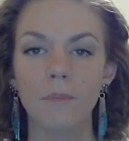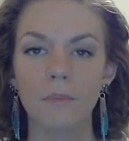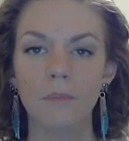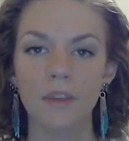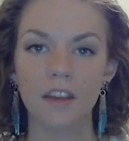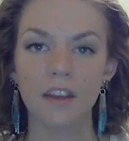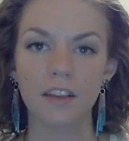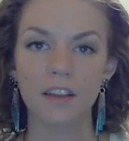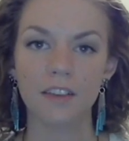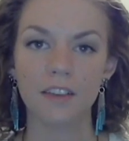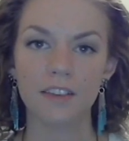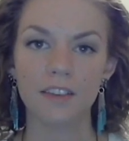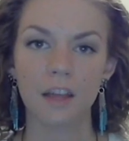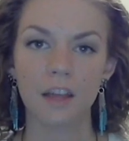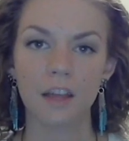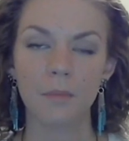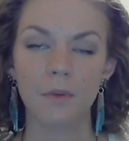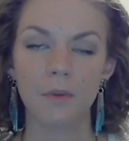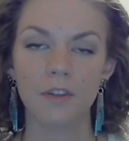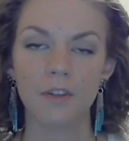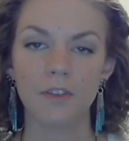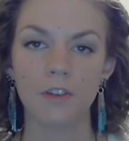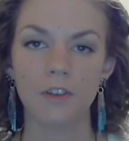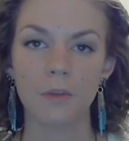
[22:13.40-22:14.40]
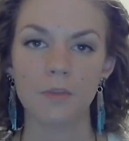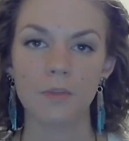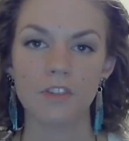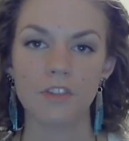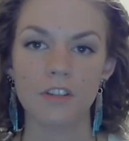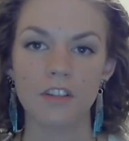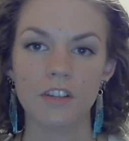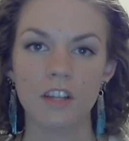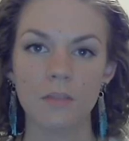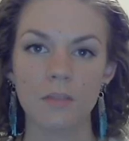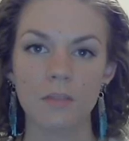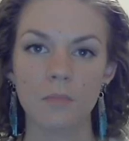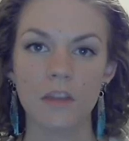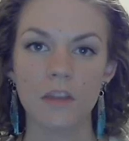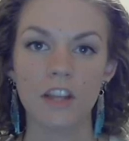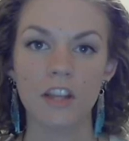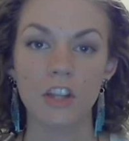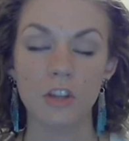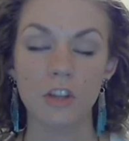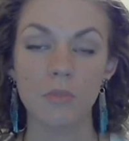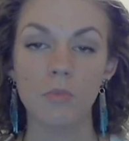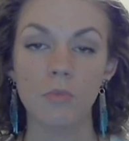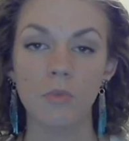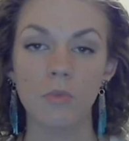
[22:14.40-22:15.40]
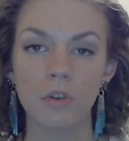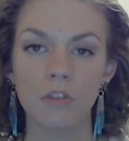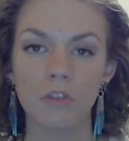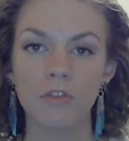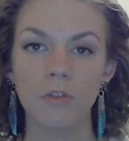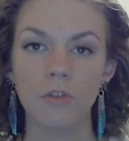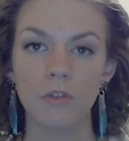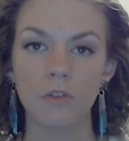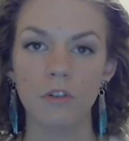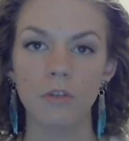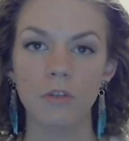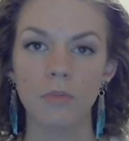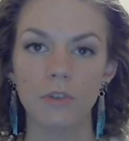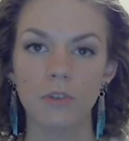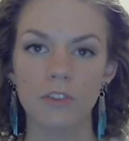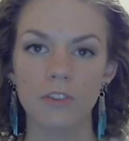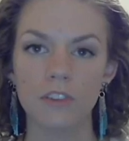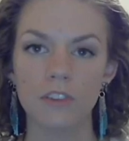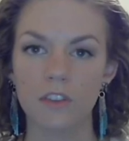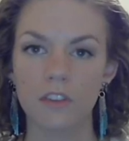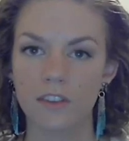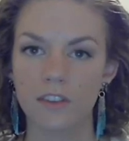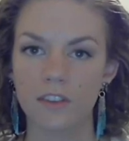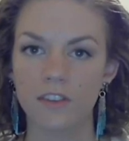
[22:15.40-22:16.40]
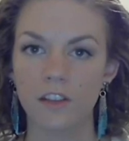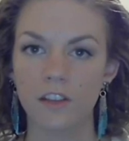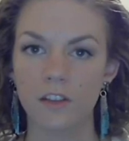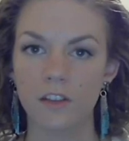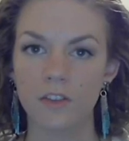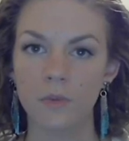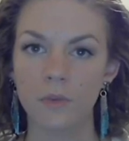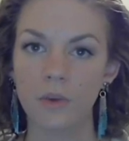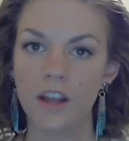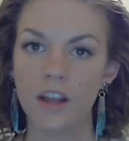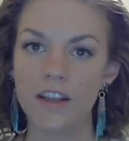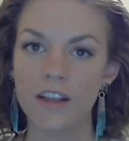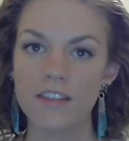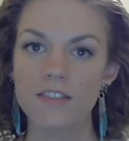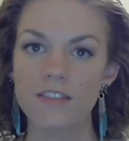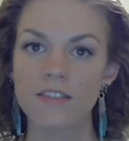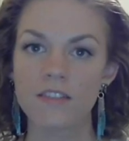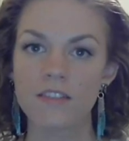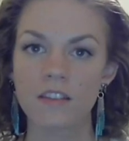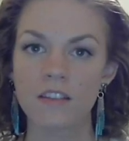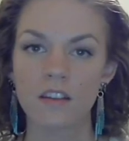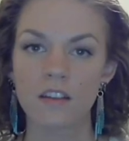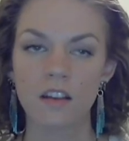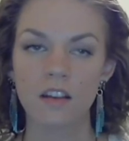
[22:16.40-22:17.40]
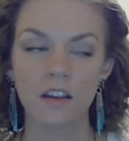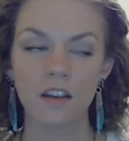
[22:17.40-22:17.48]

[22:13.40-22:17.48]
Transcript: because that prescription can make you more vulnerable to the sun's rays.